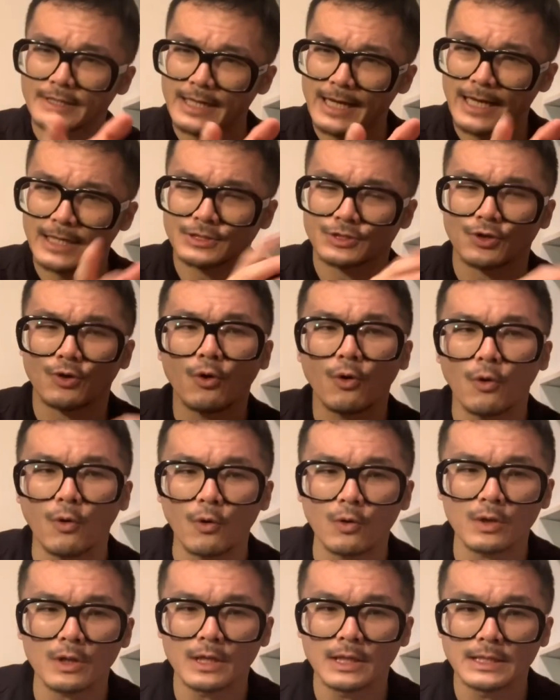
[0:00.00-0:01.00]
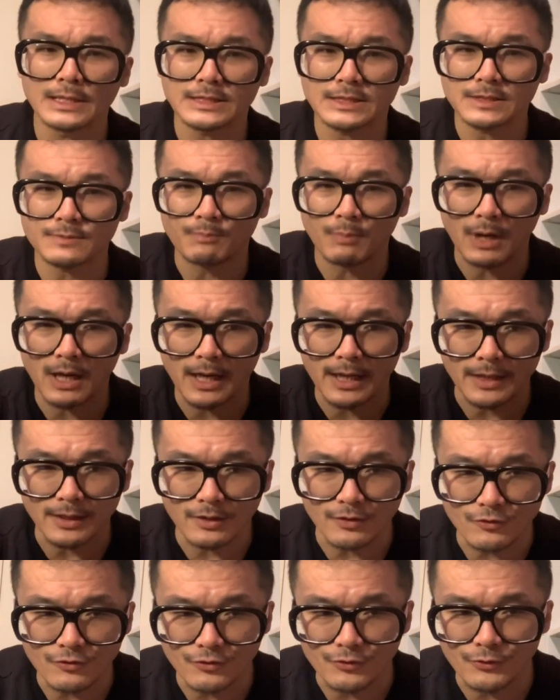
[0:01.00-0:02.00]
as a whole, Spine
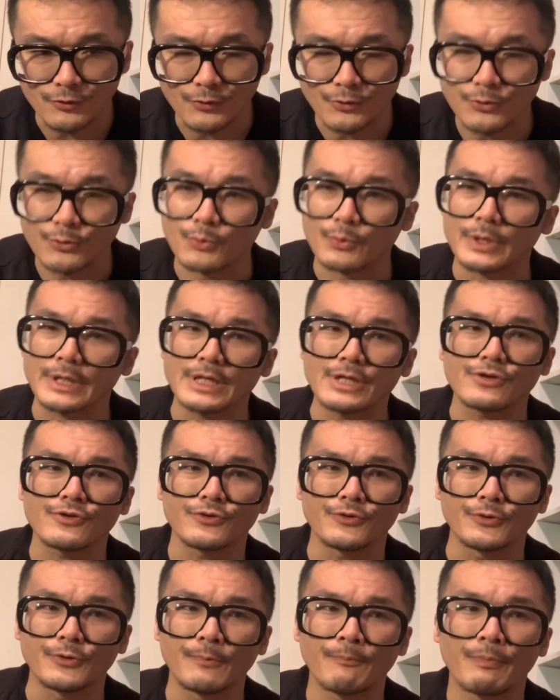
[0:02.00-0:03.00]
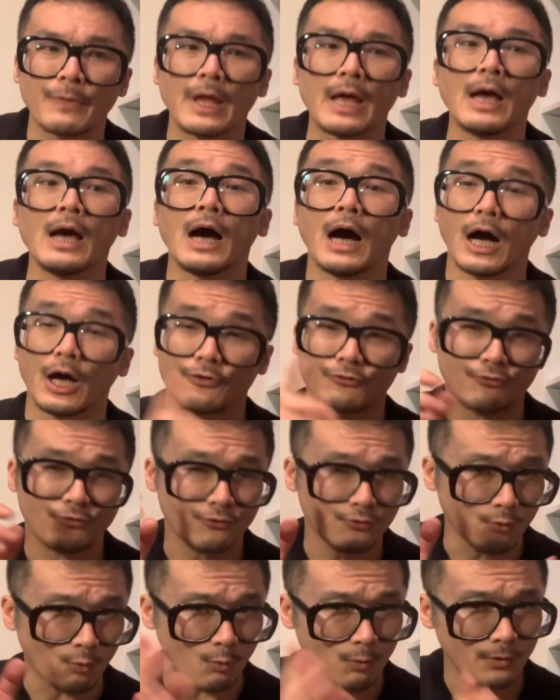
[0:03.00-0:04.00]
232, A
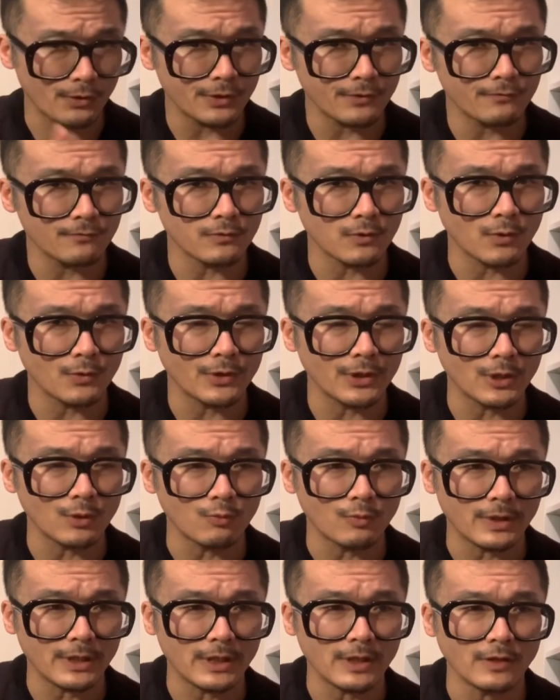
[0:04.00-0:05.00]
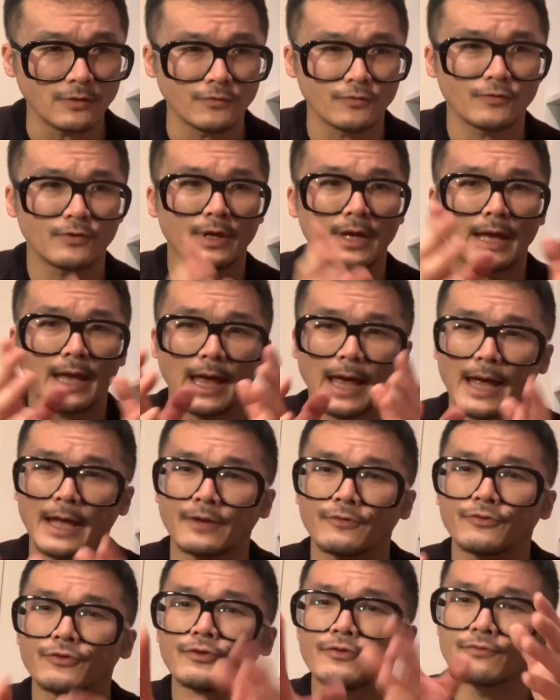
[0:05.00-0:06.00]
Story of Floating Weeds
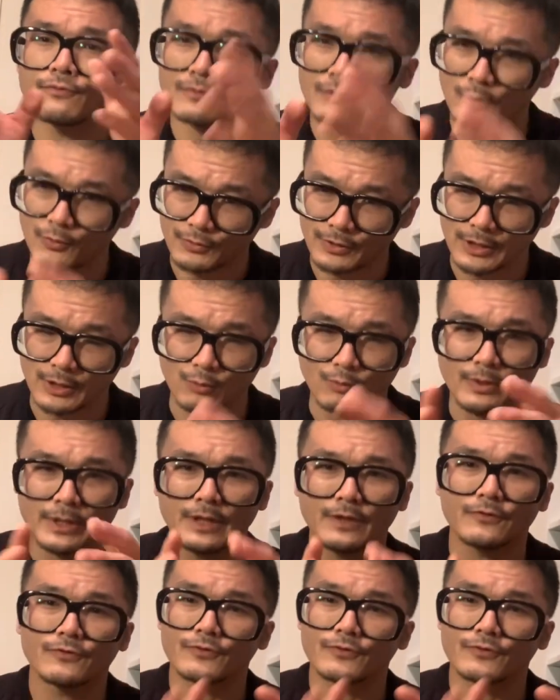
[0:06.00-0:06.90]
and Floating Weeds.